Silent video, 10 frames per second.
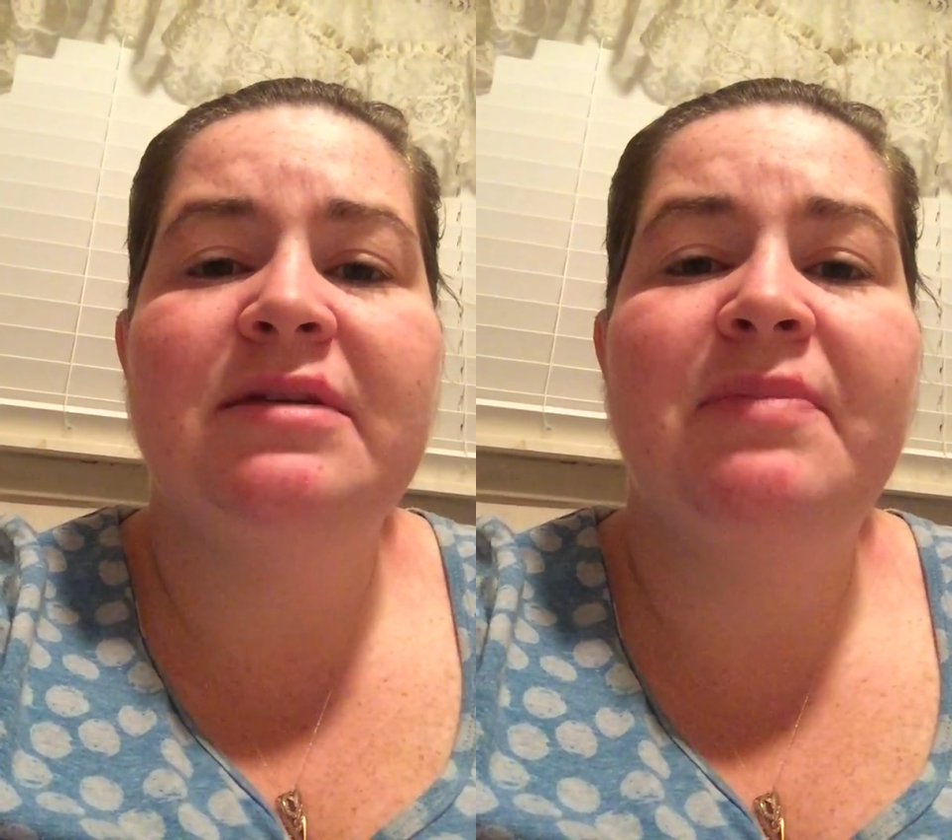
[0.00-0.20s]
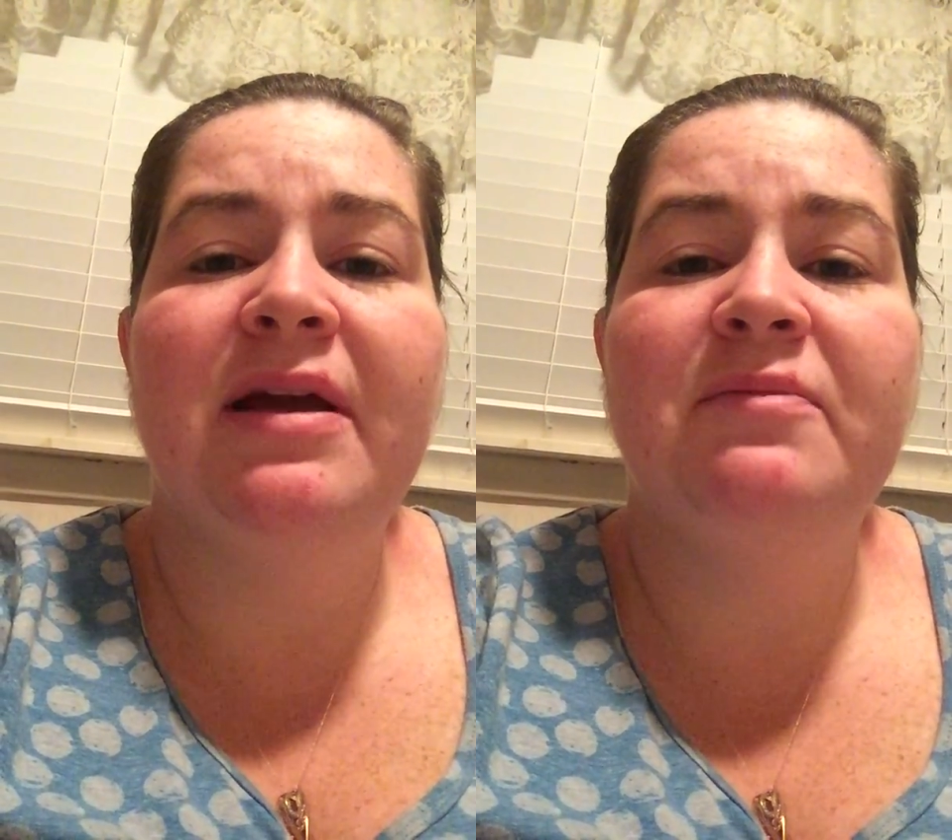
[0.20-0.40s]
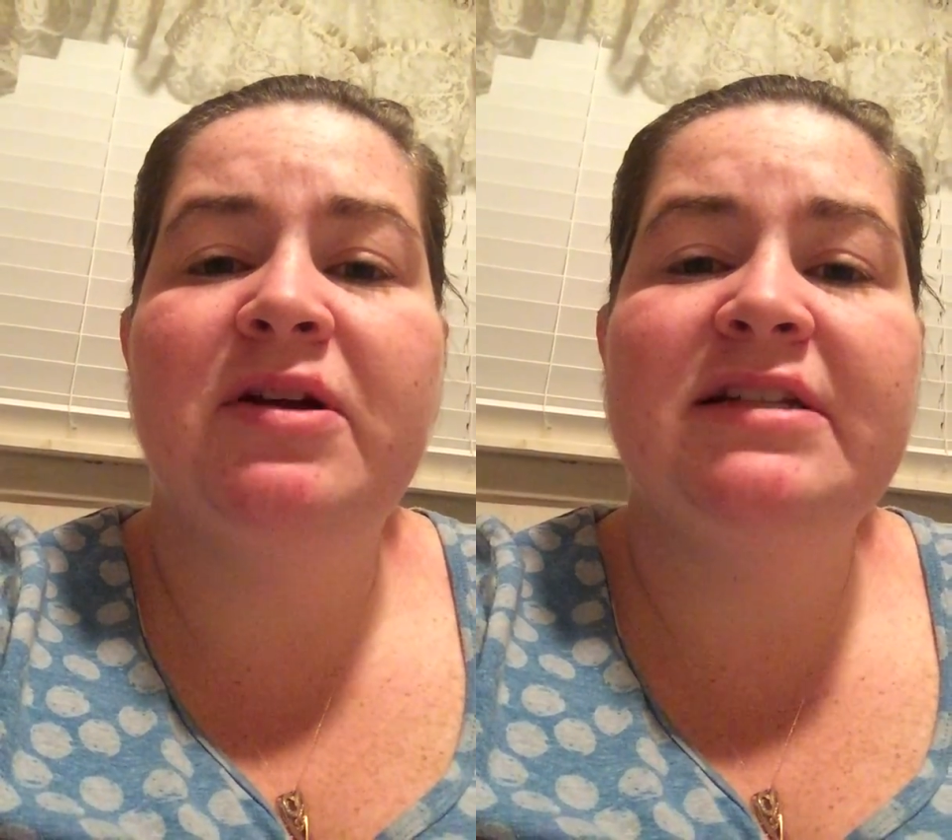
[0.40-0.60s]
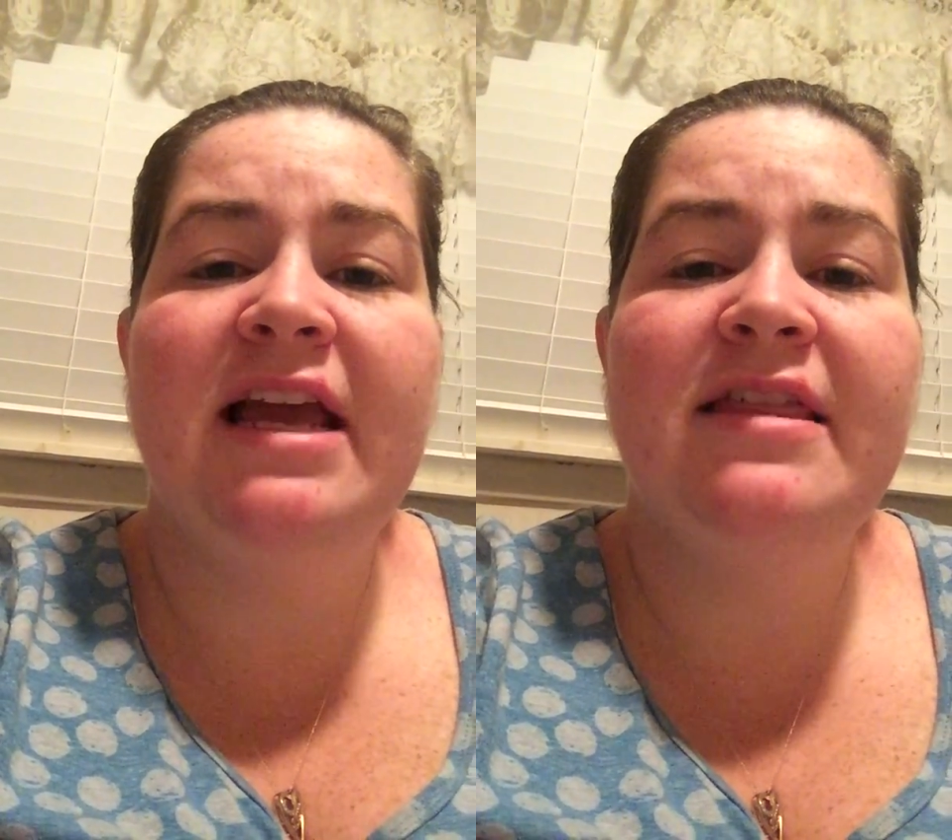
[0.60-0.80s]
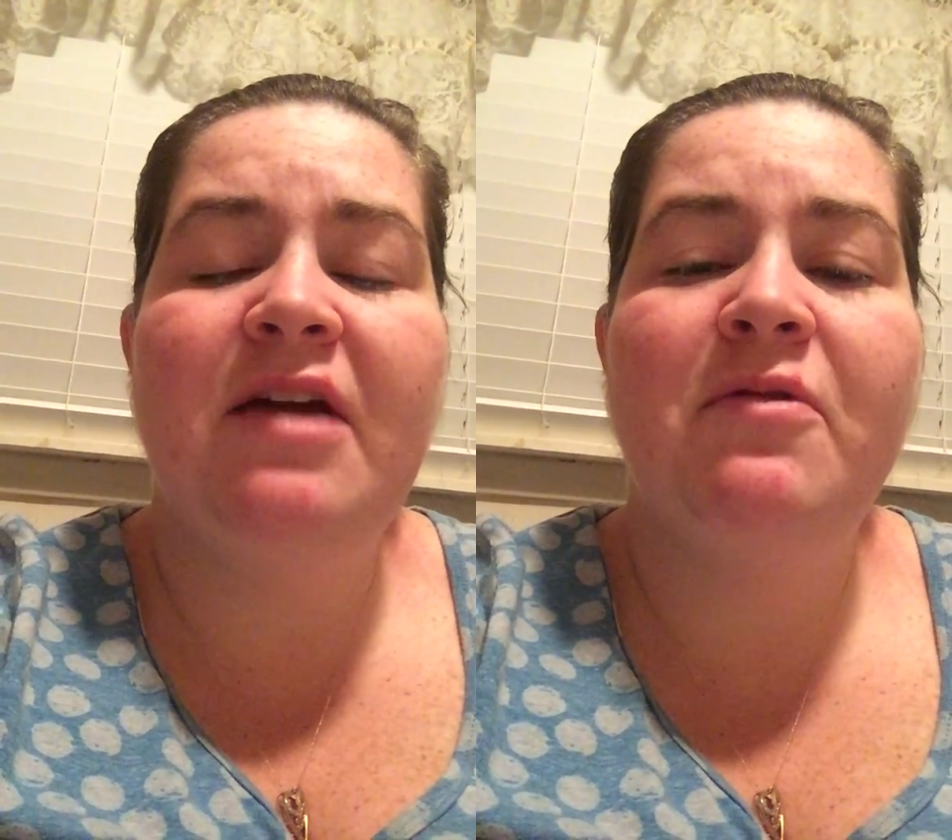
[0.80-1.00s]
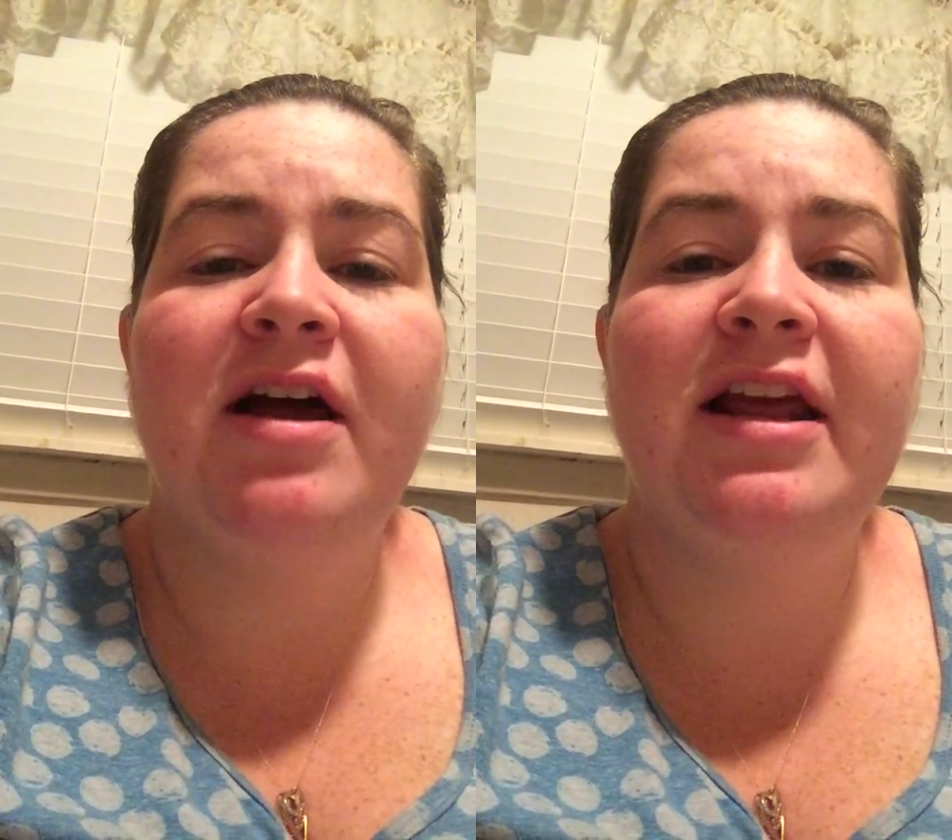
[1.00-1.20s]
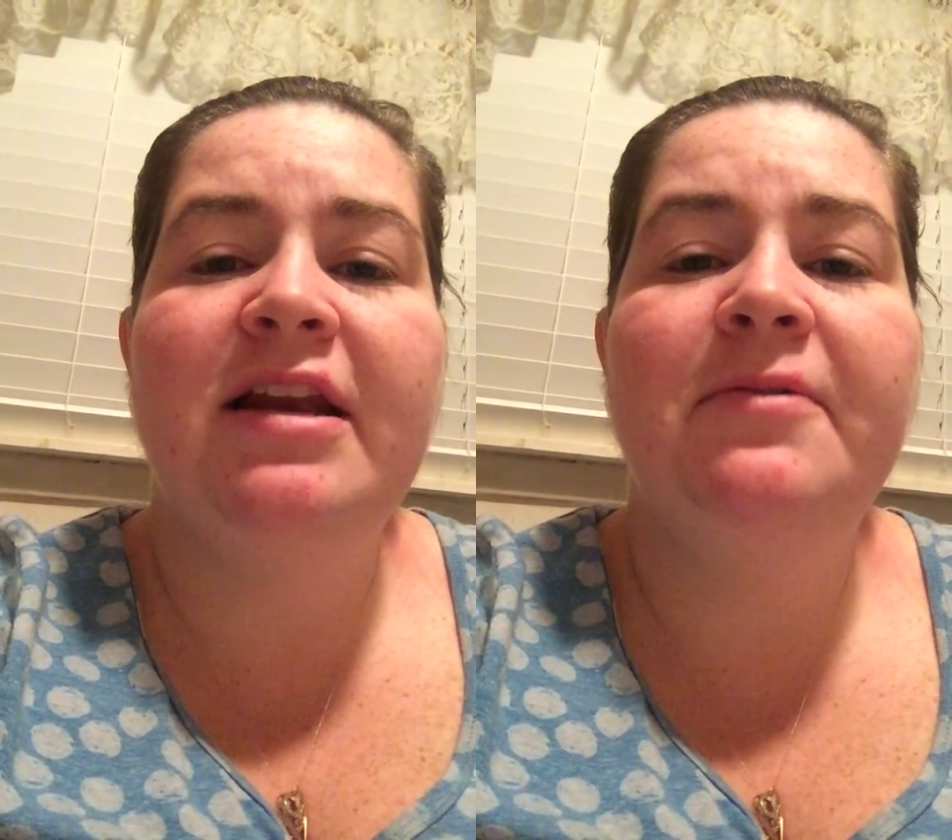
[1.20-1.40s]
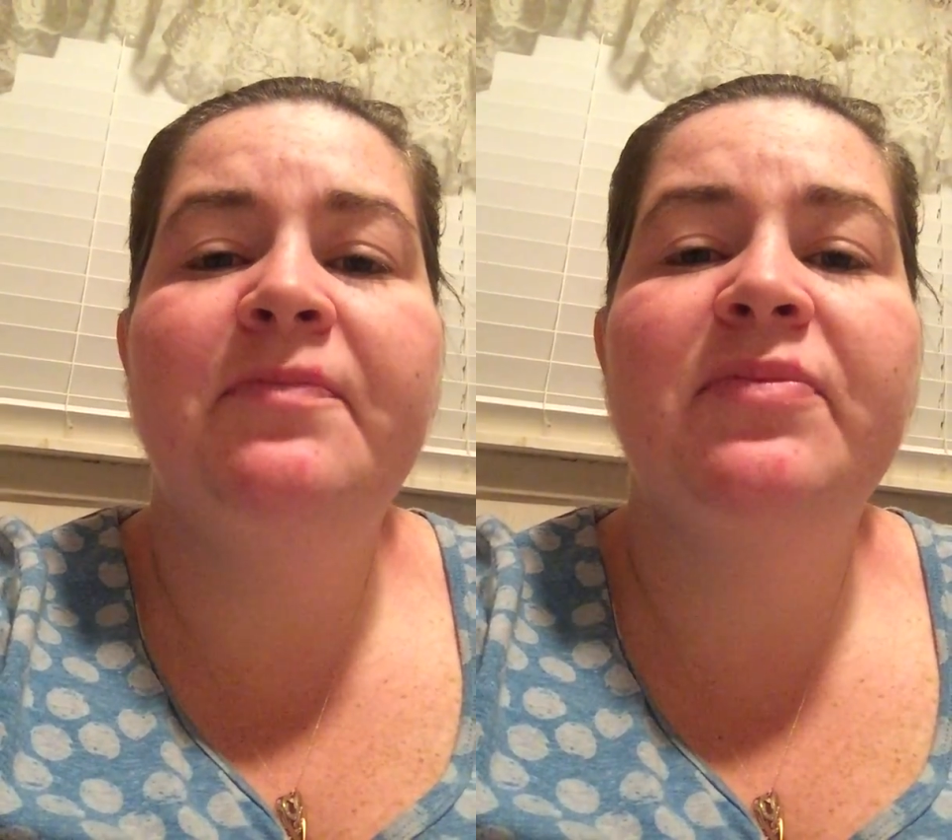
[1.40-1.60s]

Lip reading: to pick what day they wanted.